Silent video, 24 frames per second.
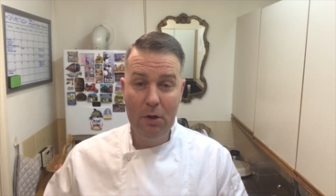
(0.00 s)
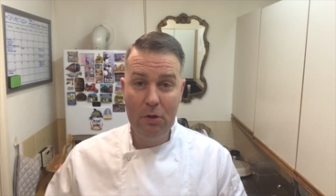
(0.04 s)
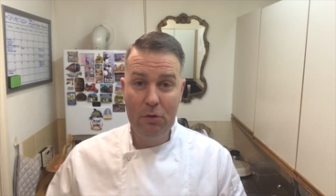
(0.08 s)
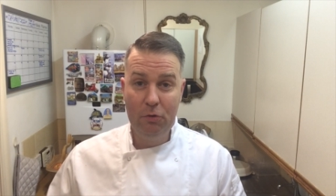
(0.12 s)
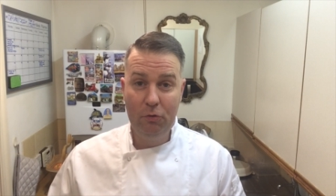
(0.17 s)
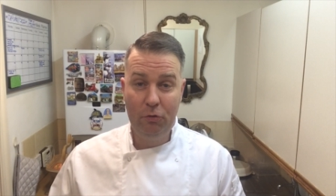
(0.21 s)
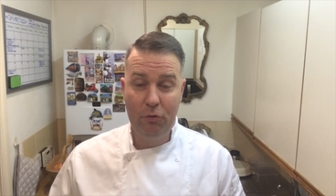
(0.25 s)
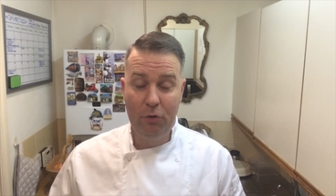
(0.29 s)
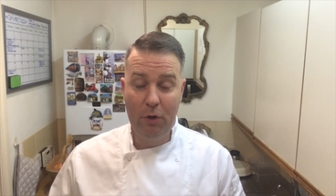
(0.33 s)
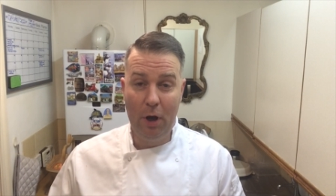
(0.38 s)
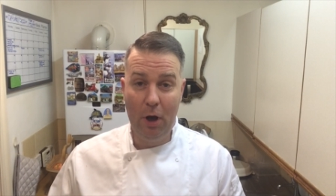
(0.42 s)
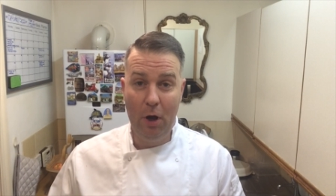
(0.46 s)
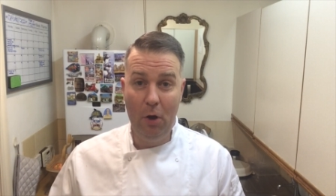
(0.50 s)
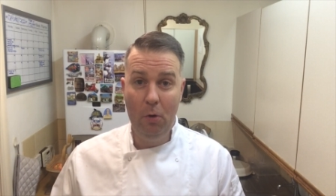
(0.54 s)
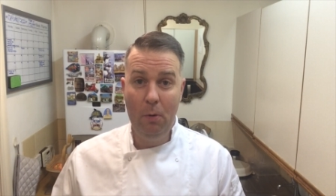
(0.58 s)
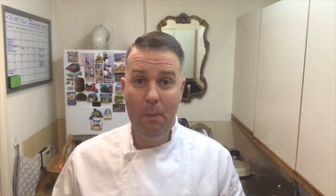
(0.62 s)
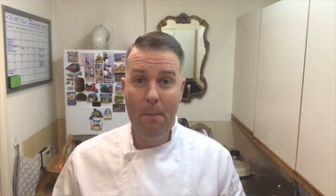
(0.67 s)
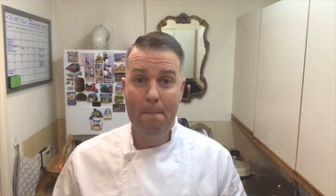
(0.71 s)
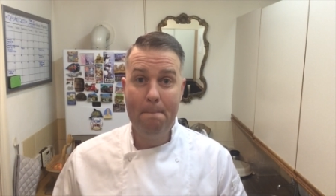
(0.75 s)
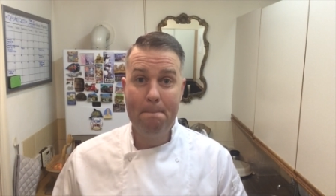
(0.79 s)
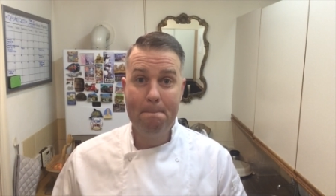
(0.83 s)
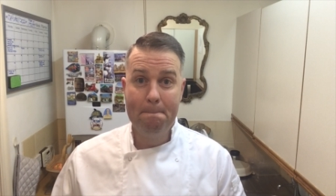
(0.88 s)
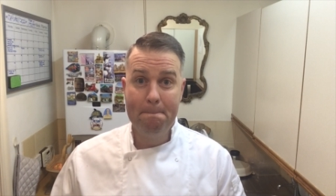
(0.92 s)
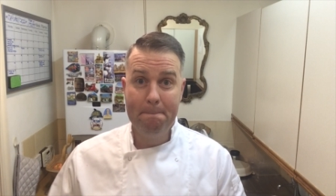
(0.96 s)
So,
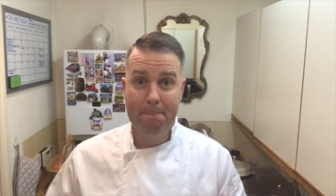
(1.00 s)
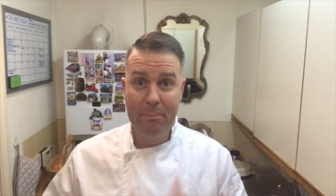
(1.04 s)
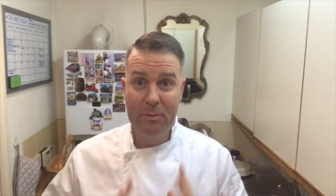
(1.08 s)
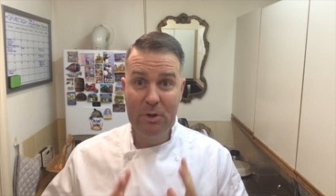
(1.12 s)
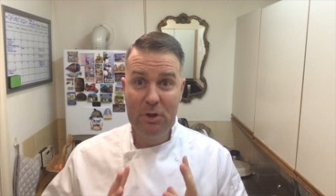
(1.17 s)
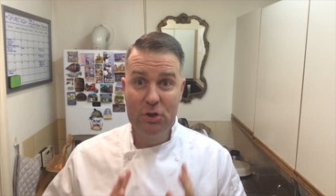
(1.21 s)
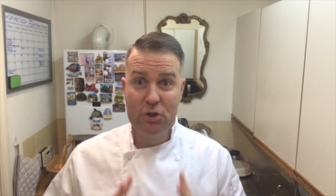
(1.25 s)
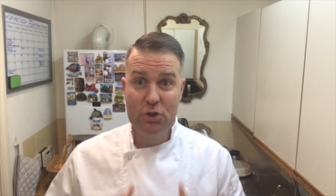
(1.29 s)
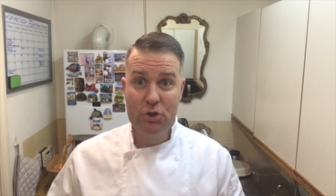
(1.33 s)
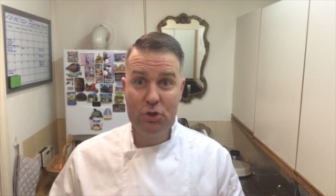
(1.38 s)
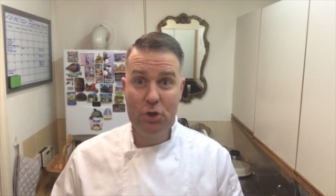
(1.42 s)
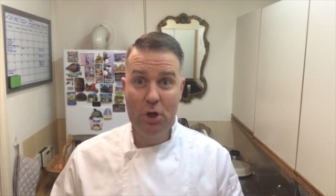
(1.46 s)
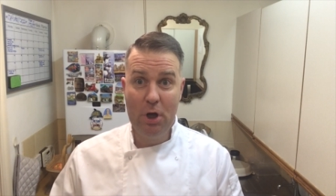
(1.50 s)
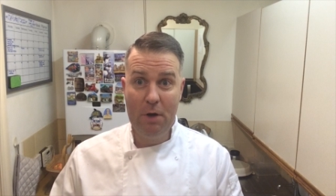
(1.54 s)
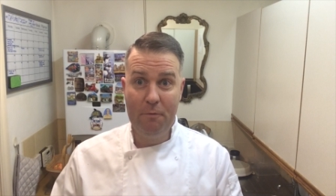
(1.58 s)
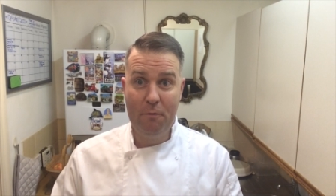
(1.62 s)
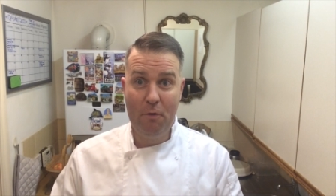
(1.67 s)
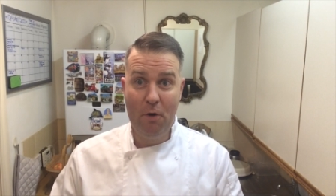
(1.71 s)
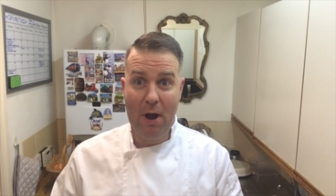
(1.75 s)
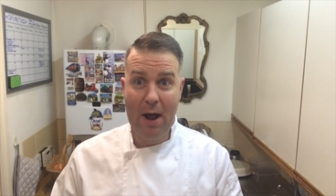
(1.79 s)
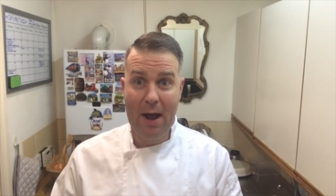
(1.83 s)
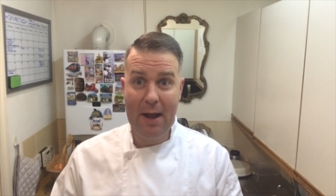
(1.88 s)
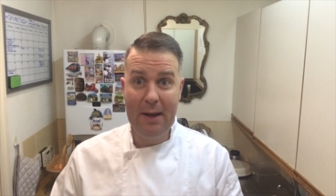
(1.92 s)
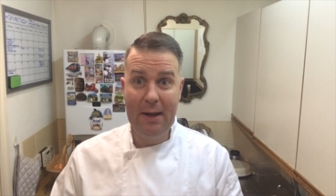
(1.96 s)
stir
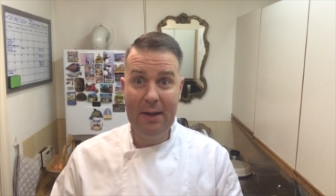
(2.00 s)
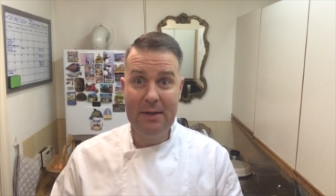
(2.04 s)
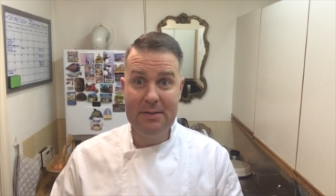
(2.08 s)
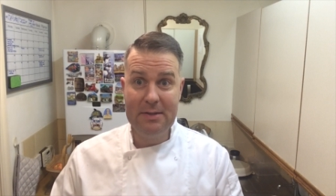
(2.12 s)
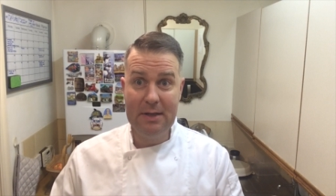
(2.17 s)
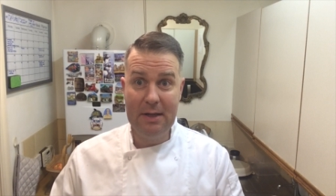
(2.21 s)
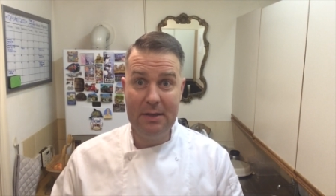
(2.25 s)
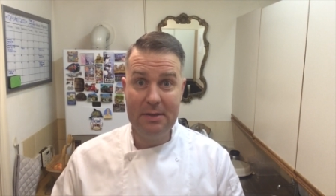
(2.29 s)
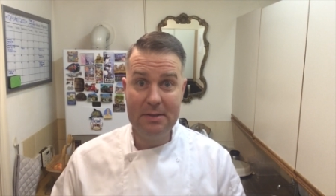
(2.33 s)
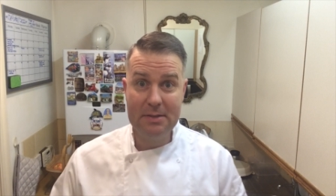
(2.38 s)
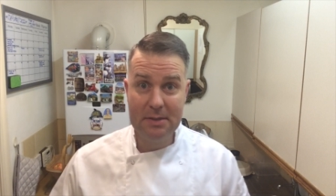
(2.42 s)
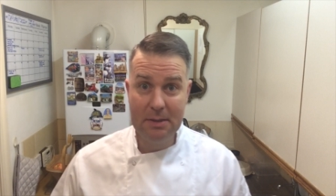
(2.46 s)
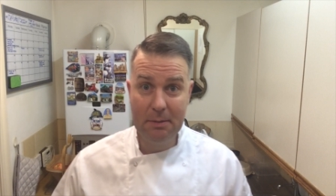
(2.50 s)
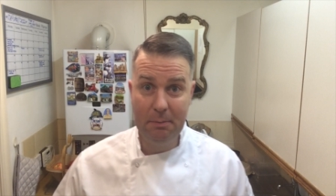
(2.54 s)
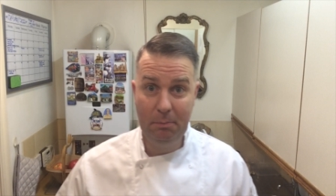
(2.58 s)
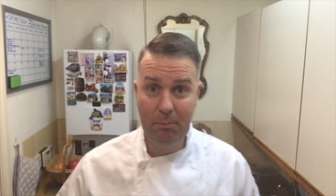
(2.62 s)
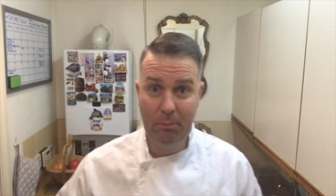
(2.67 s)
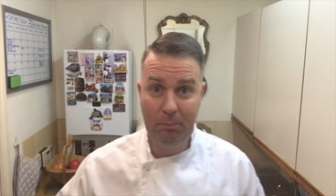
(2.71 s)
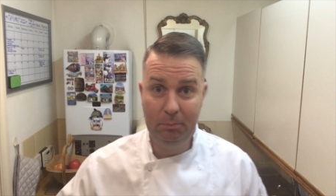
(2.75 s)
fry it is.